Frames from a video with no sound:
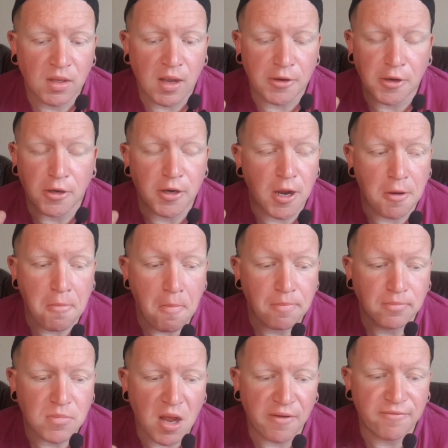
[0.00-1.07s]
I don't know.
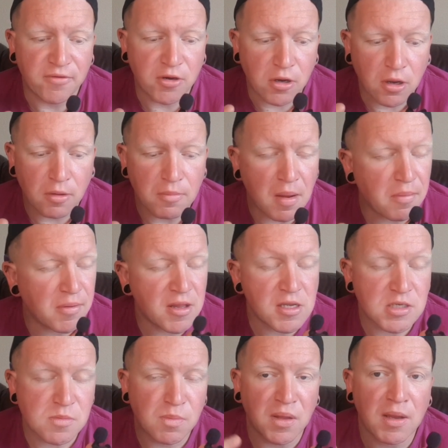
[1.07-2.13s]
I've not, maybe they
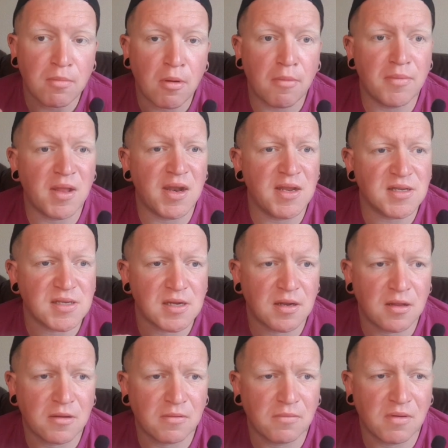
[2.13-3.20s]
split him up and then he said,
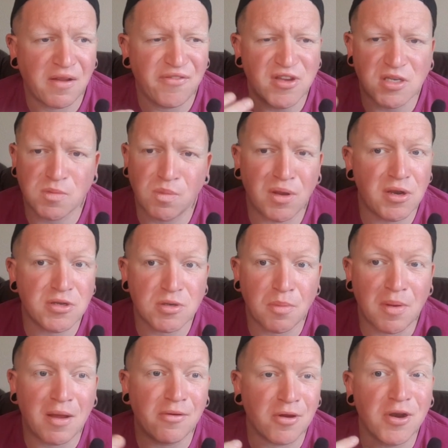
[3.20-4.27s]
oh, if you split us
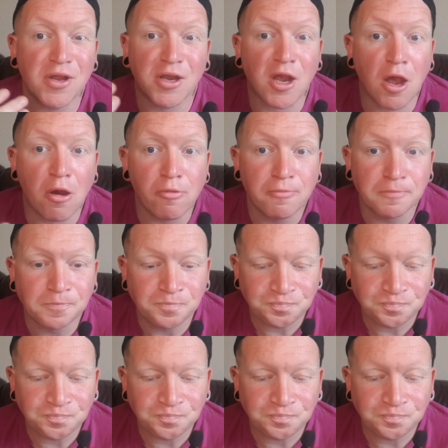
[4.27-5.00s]
up, I'm going to go.